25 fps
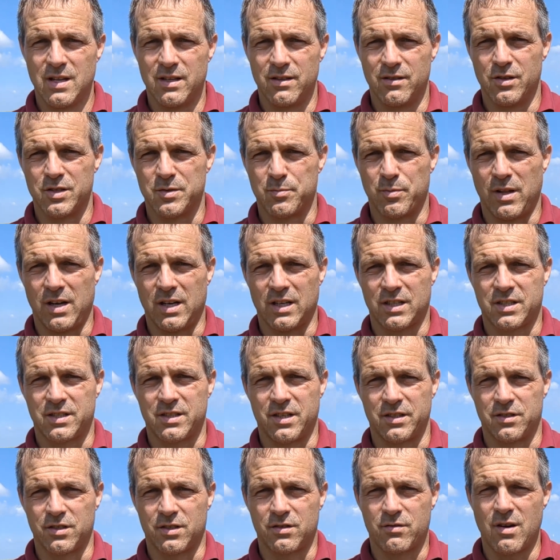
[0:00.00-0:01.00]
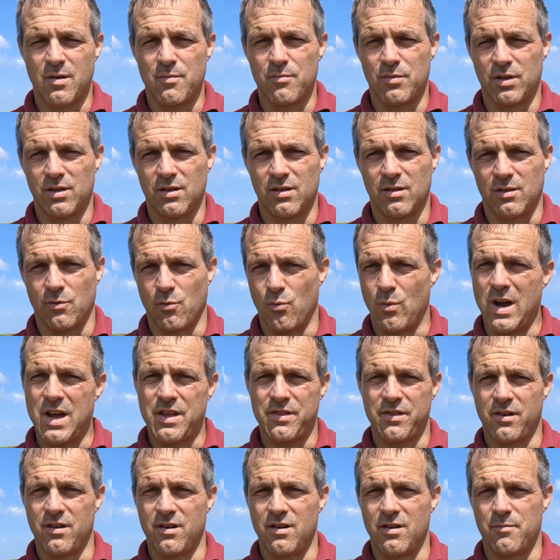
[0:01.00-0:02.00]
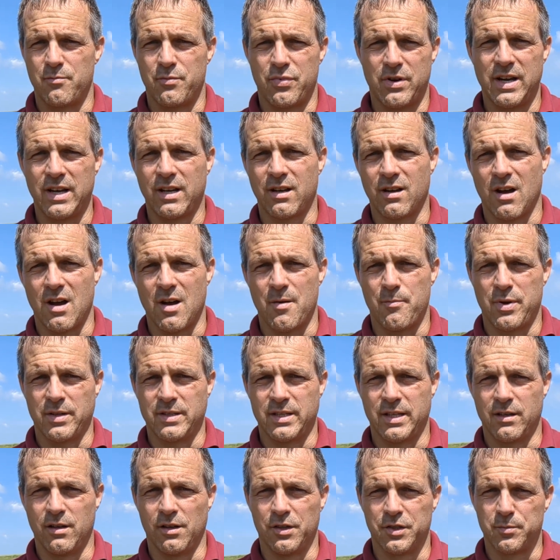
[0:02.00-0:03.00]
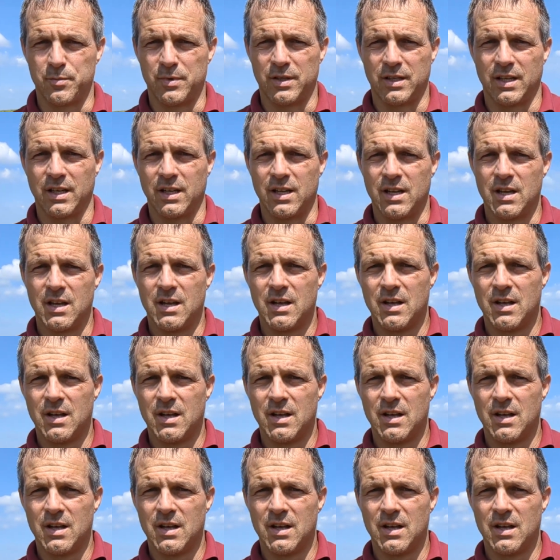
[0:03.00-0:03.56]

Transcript: those blocks start to crumble, weather, break up, and then ultimately